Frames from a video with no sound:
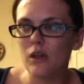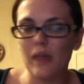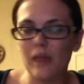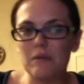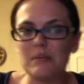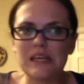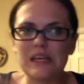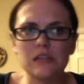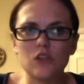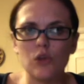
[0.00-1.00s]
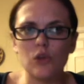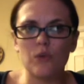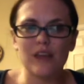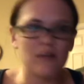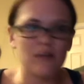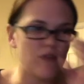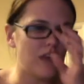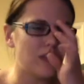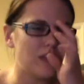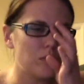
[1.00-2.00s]
And like maybe he's the only one that can
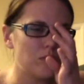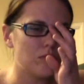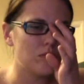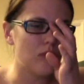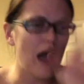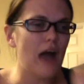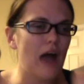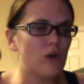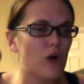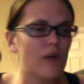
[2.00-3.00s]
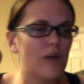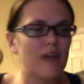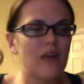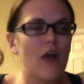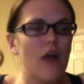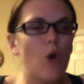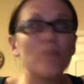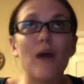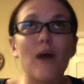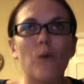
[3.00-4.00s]
find them? I don't know. I
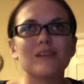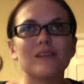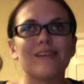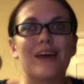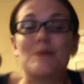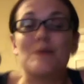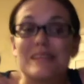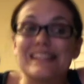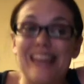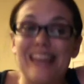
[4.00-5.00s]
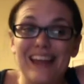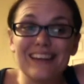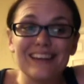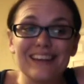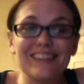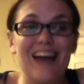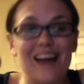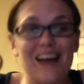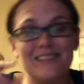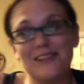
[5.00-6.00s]
hope that wasn't like a mistake
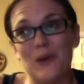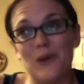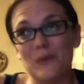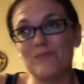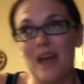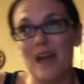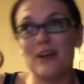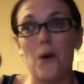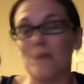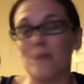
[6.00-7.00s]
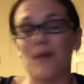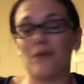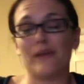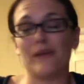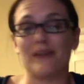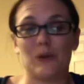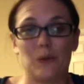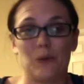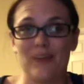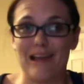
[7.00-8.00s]
that, I know I'm probably not the
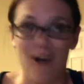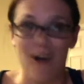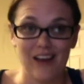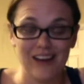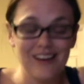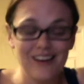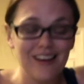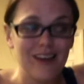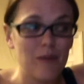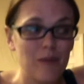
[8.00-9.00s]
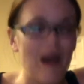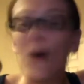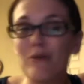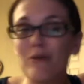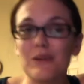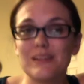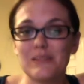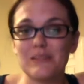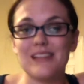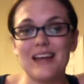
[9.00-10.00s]
only one that caught it. But I hope that wasn't a
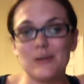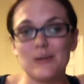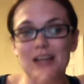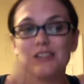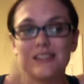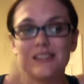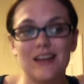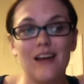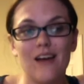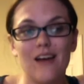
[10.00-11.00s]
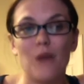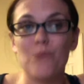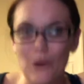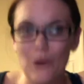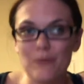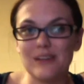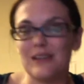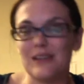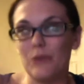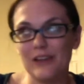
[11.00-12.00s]
mistake and it was actually done on purpose,
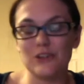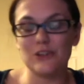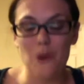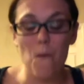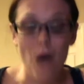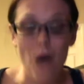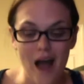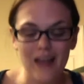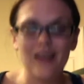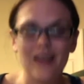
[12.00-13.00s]
and we'll get to know why.